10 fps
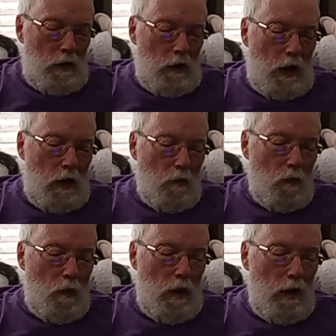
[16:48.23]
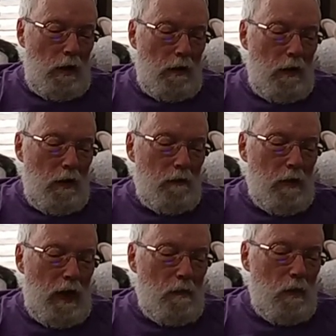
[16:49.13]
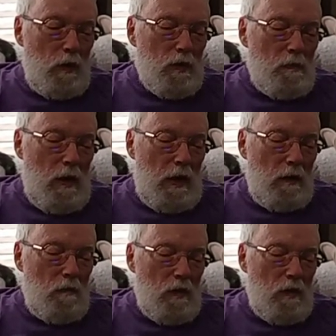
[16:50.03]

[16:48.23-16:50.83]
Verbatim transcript: not one of Nabal's men